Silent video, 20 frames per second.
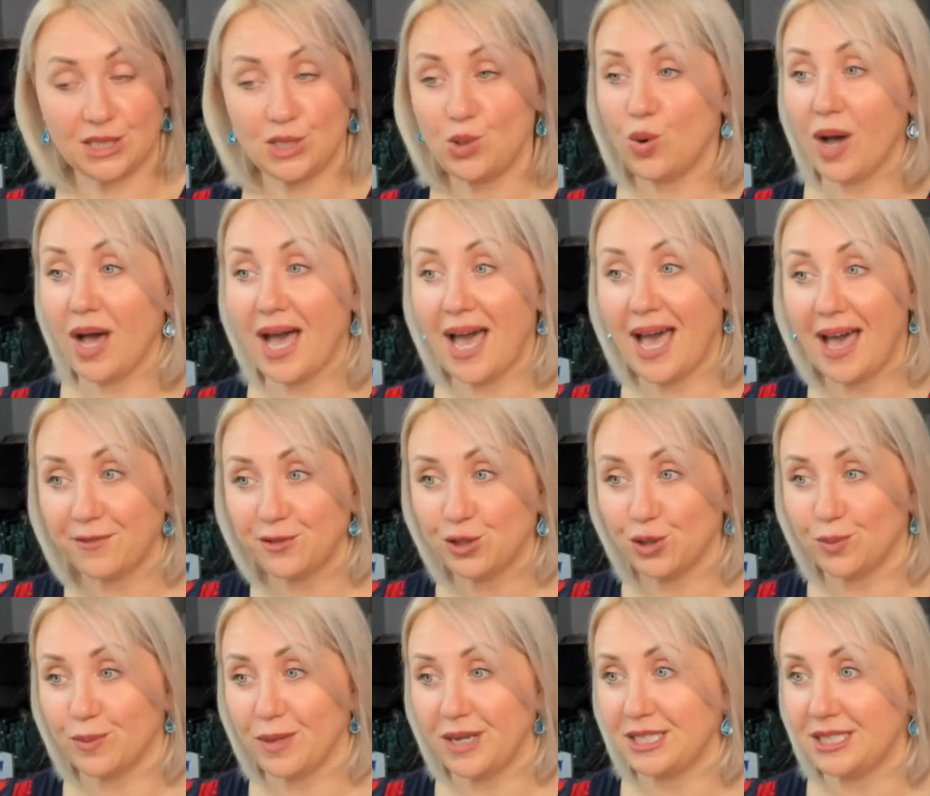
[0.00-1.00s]
You have to
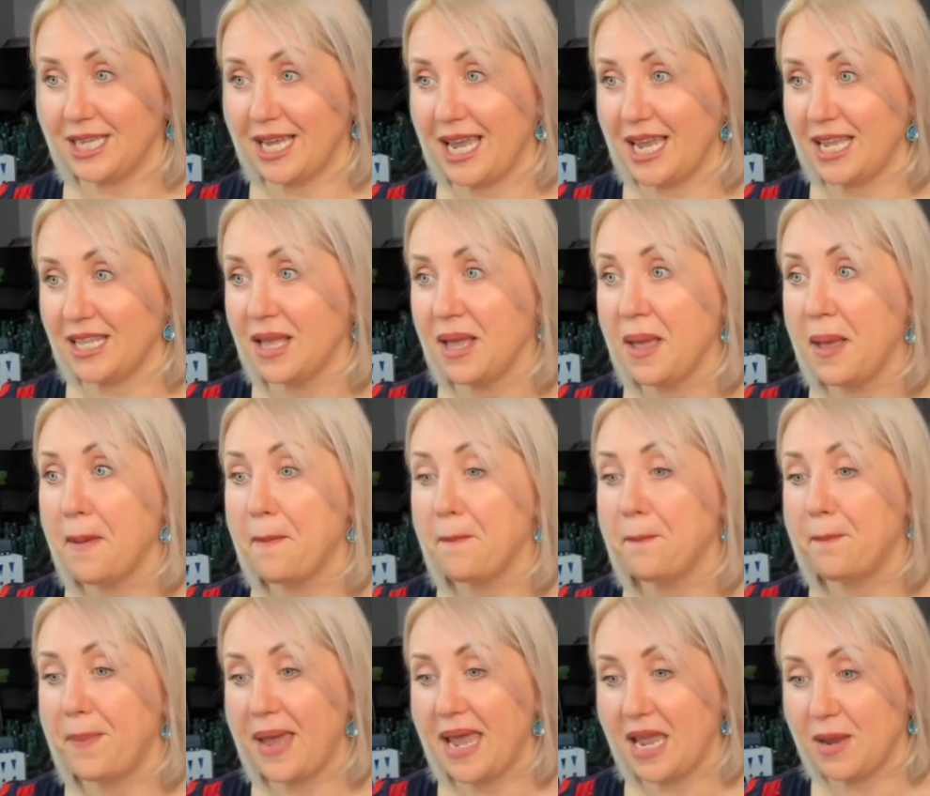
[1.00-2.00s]
maintain
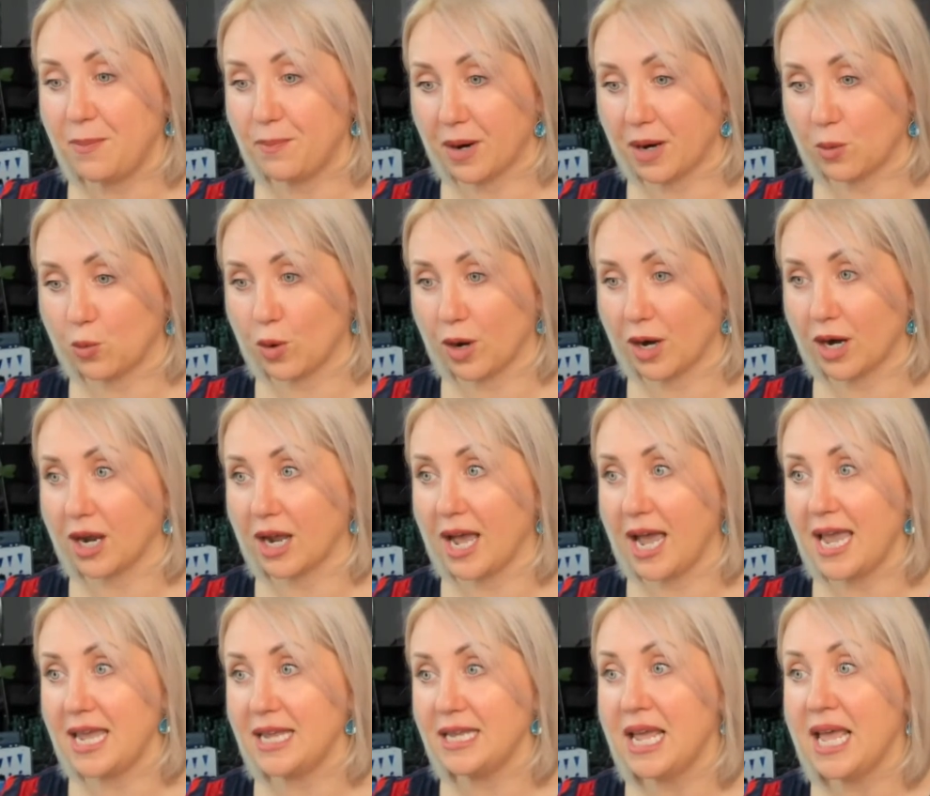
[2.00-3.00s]
paperwork,
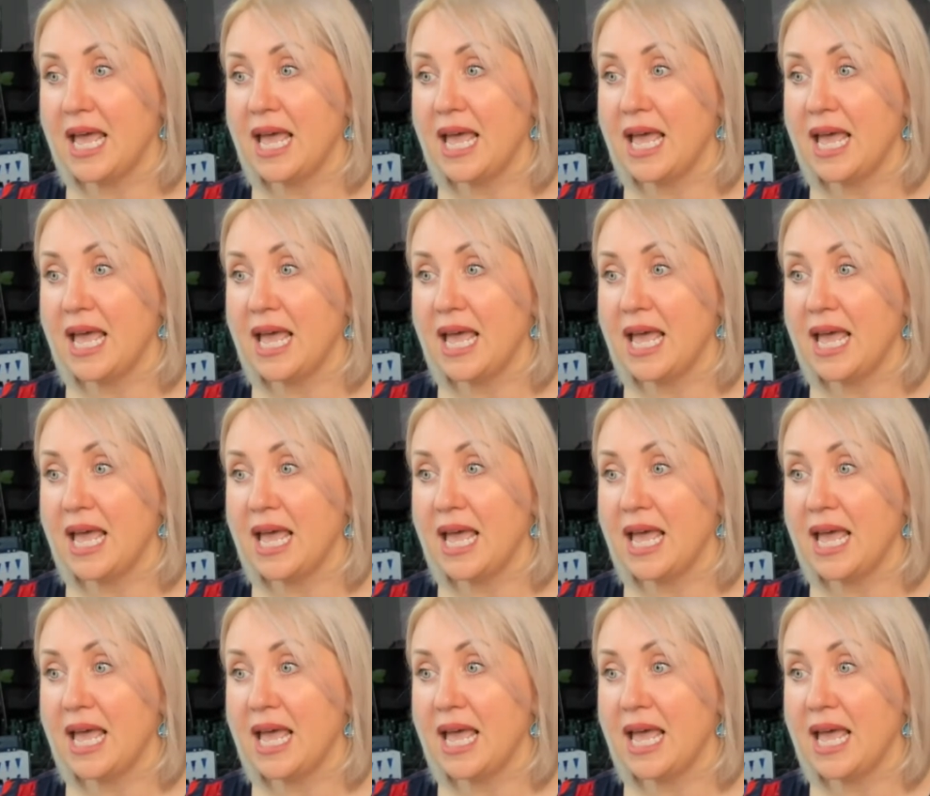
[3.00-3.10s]
right?